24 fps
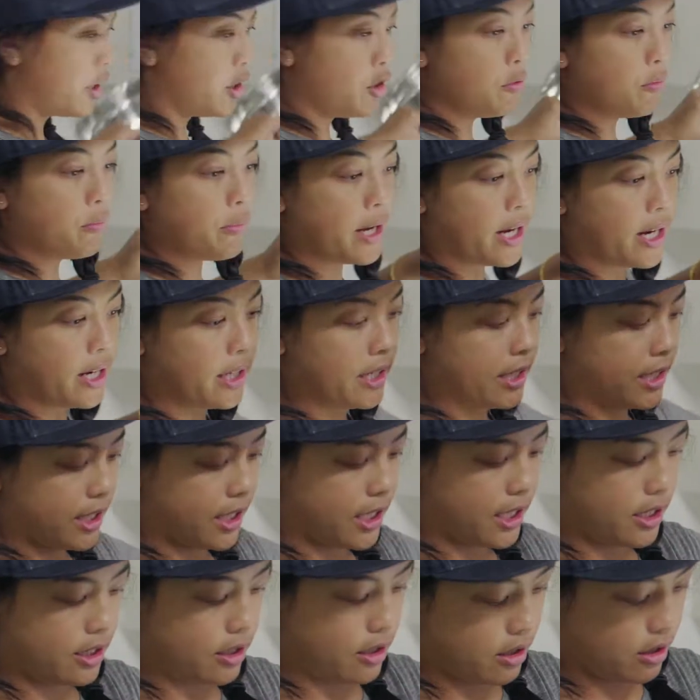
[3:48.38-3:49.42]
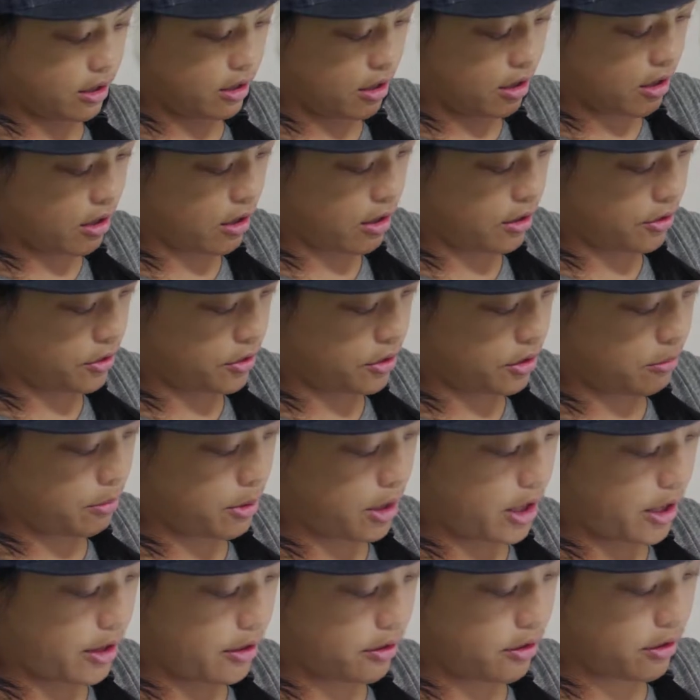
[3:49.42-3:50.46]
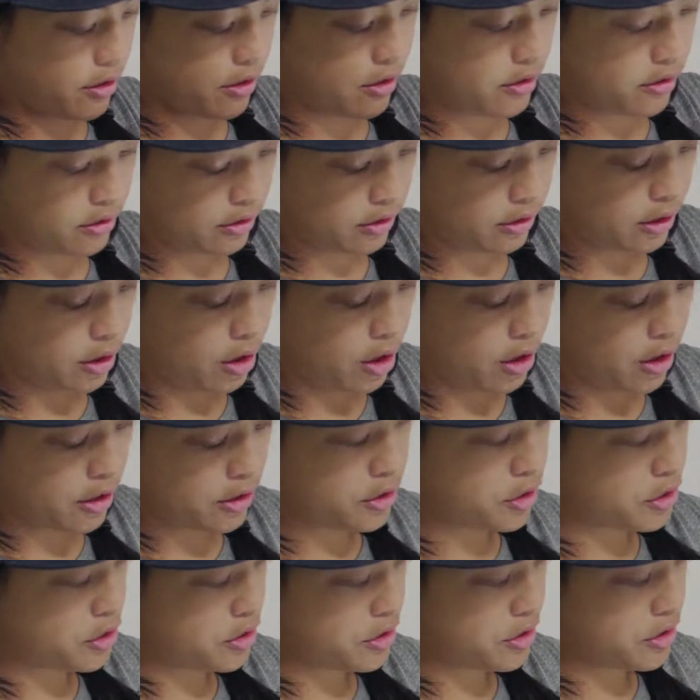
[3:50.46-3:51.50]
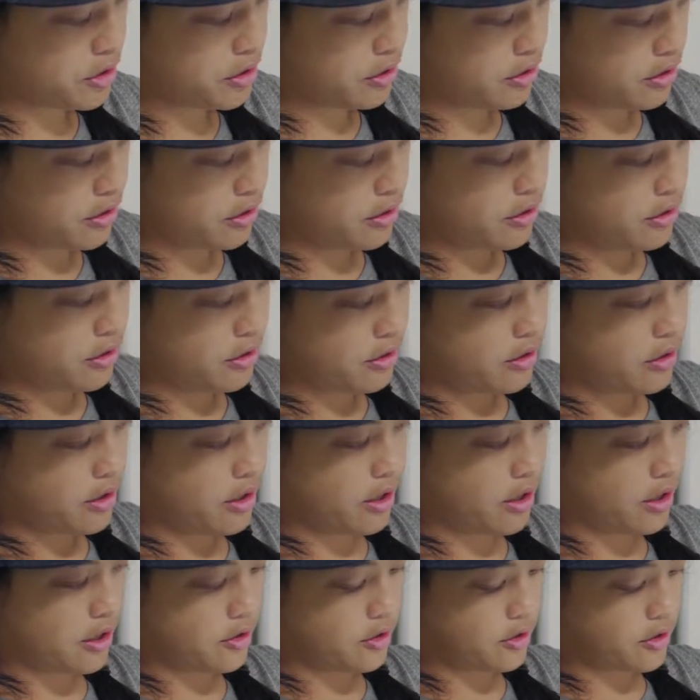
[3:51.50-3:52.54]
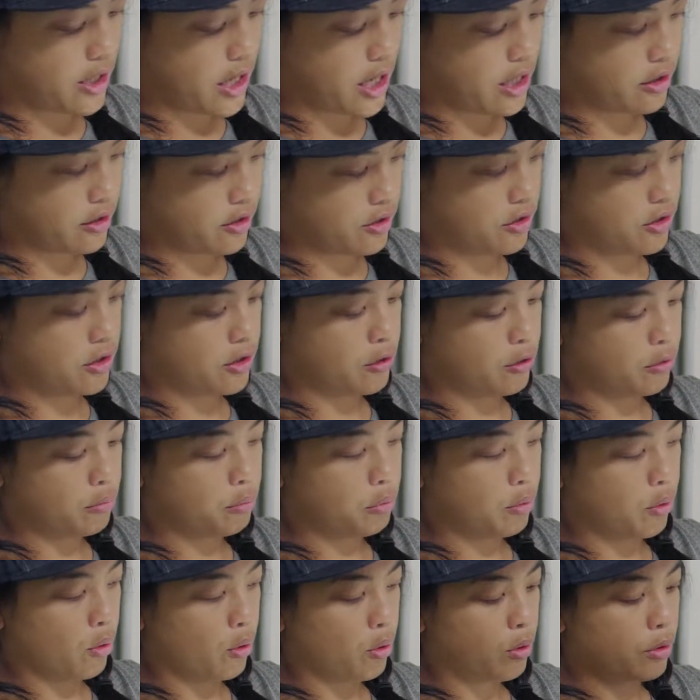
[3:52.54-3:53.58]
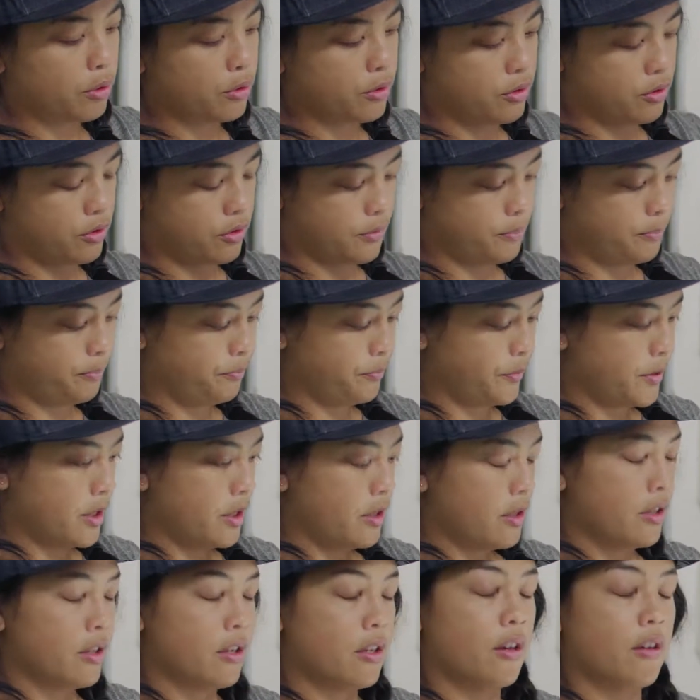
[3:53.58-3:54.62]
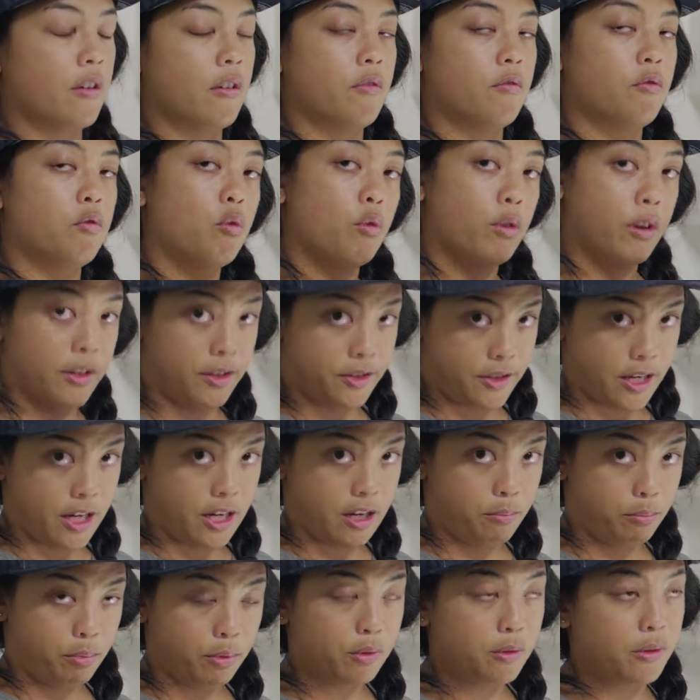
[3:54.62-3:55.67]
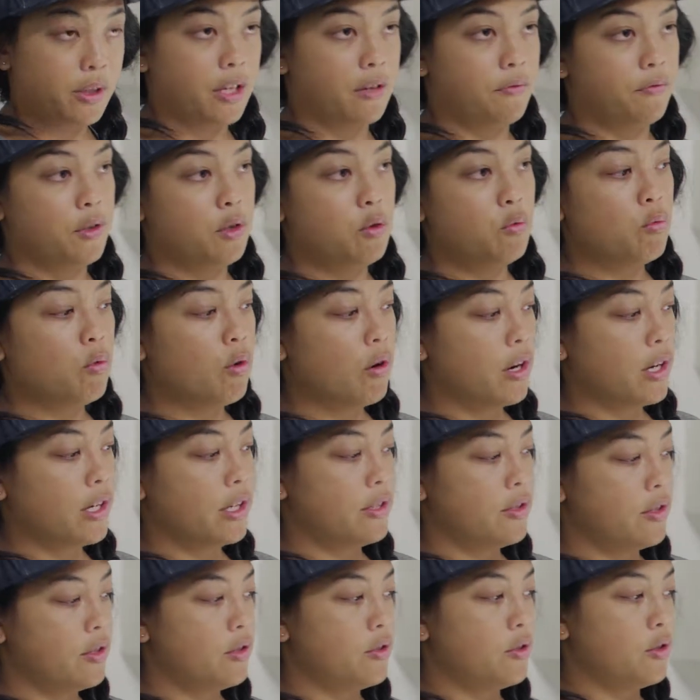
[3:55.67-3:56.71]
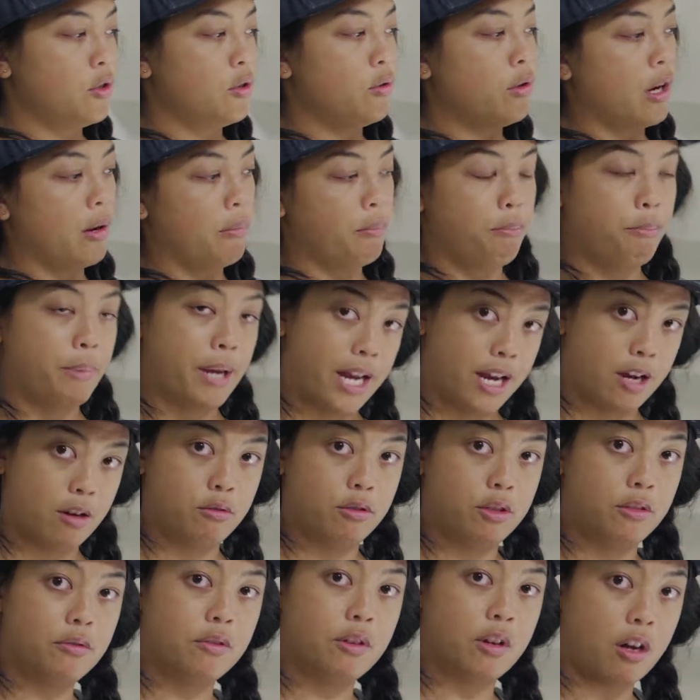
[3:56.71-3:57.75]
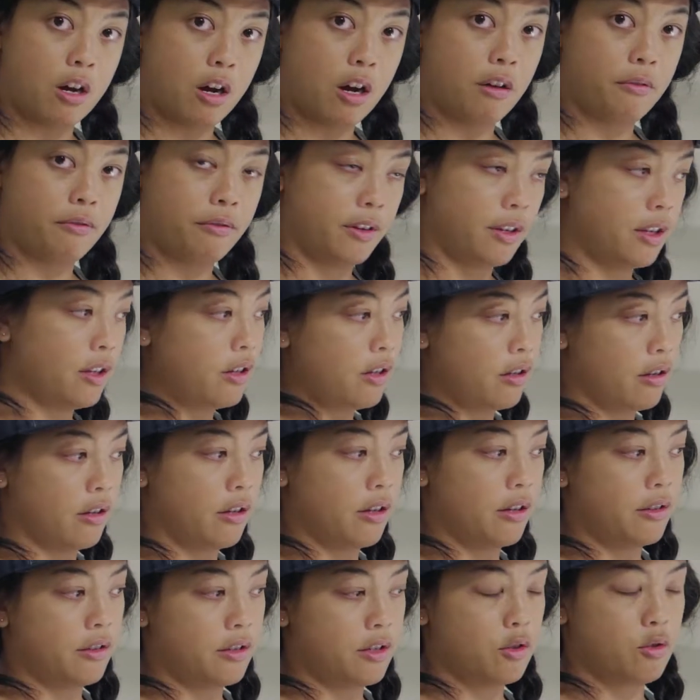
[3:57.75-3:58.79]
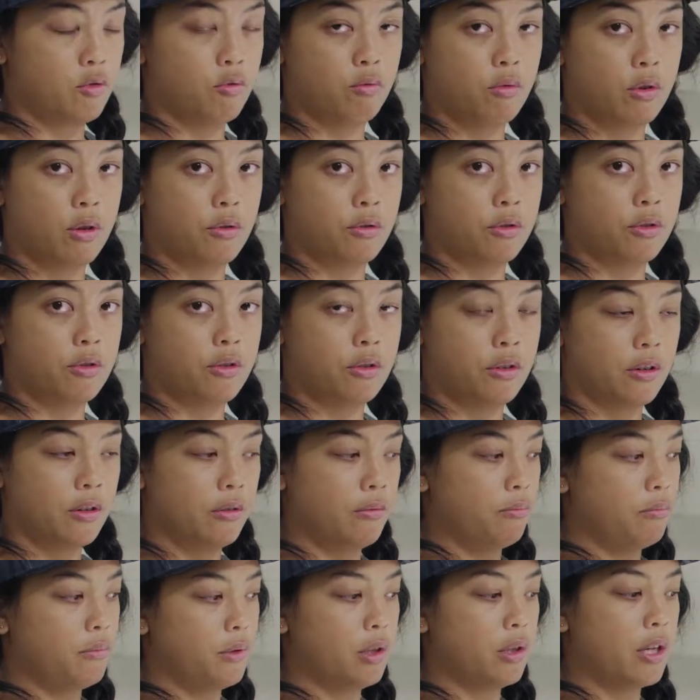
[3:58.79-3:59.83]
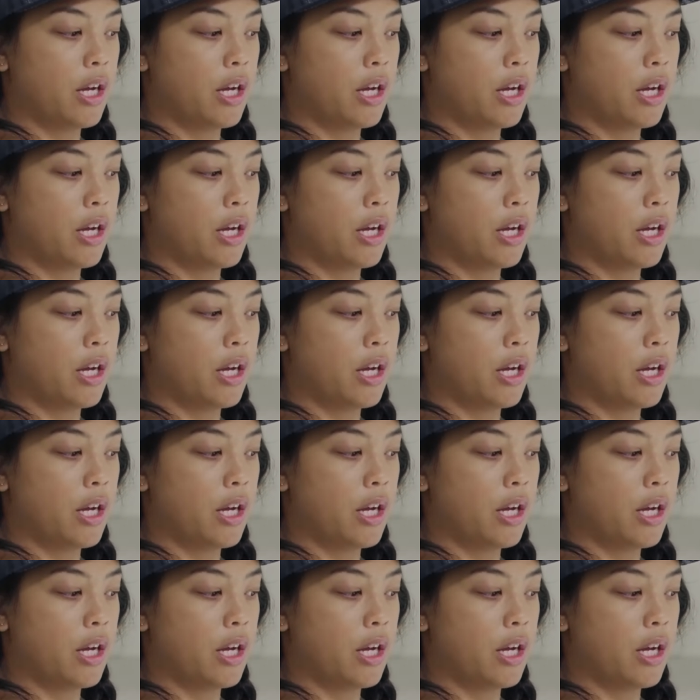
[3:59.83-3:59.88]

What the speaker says: you may need are some other larger stainless steel bowls. For example, if you wanted to do a pound of coffee on this roaster, you'd